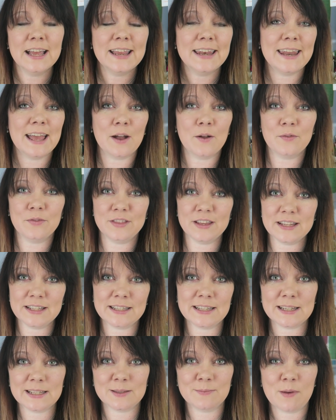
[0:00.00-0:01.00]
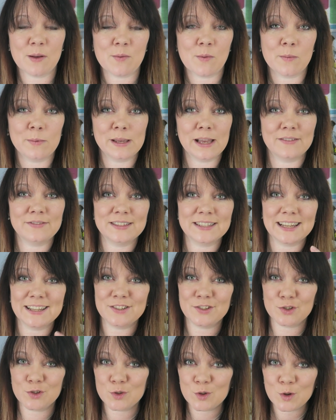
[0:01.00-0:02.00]
Now, this is the bit where we have to
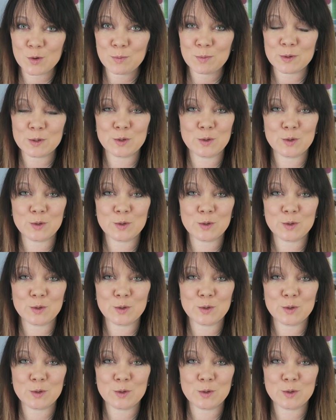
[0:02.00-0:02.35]
get super,